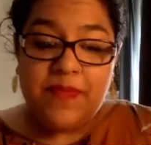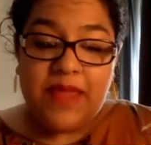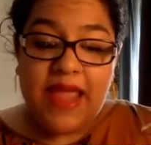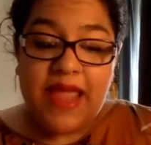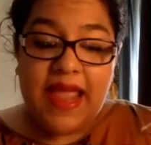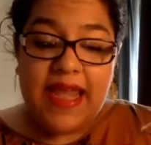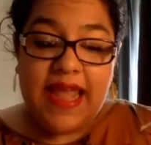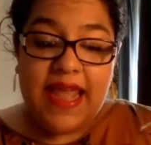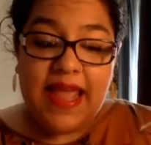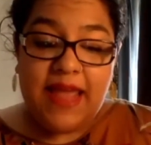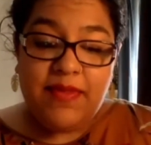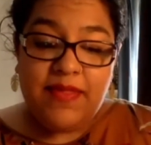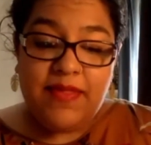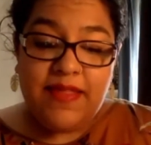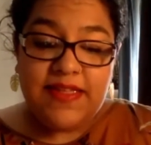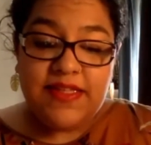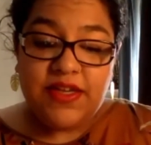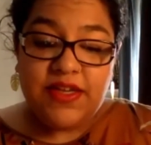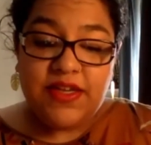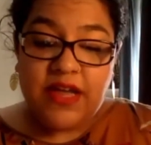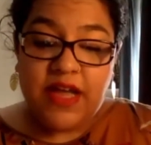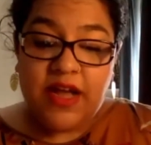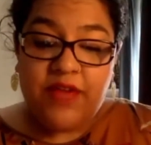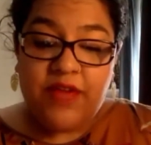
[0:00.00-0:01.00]
and Ahmadis
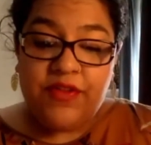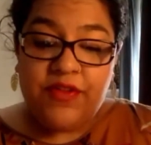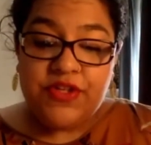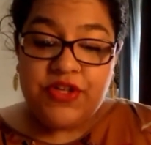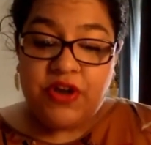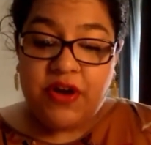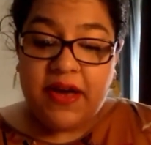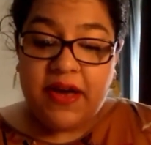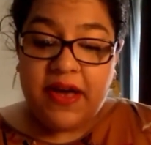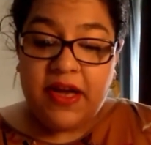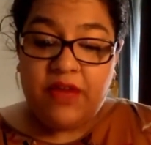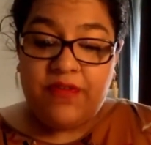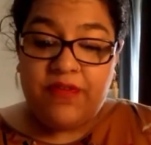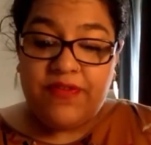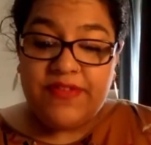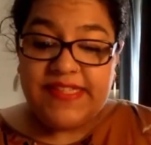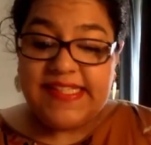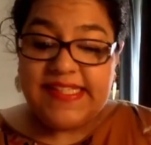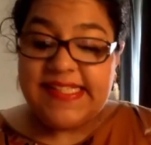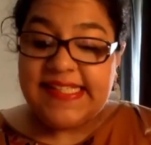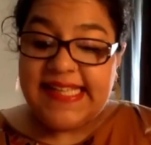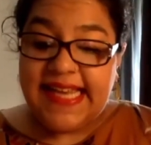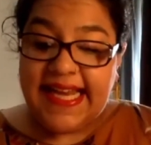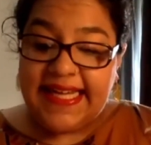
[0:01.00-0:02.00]
are now the target of a
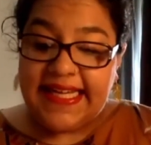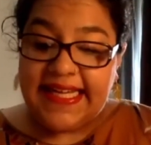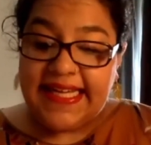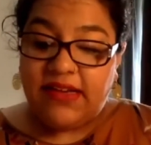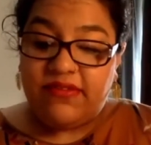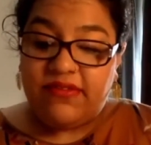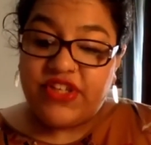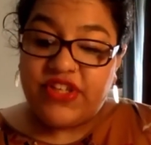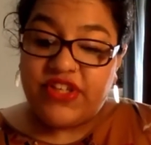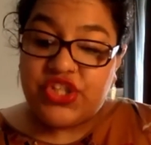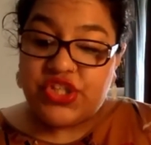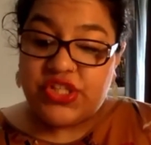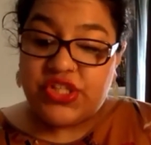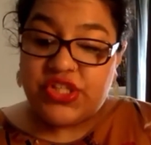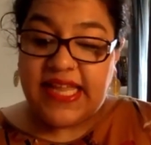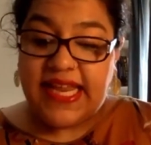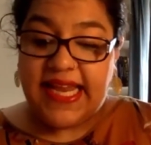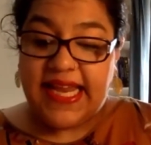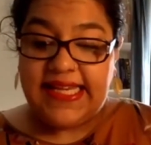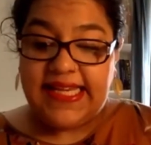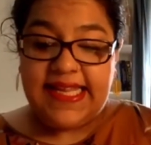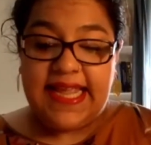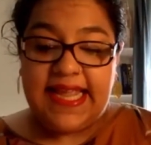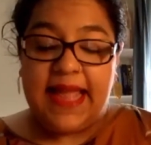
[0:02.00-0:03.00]
sustained and vicious
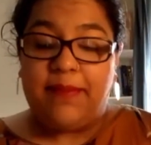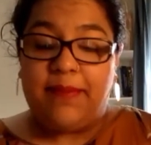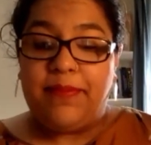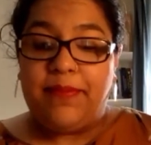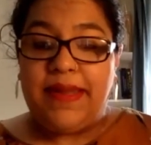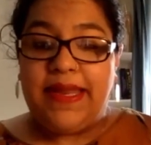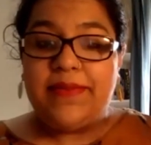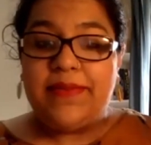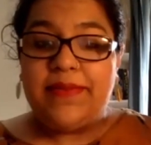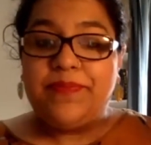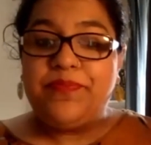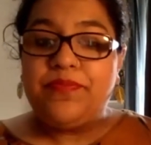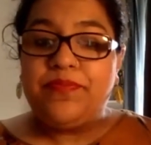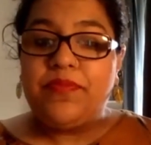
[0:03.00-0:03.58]
hate campaign.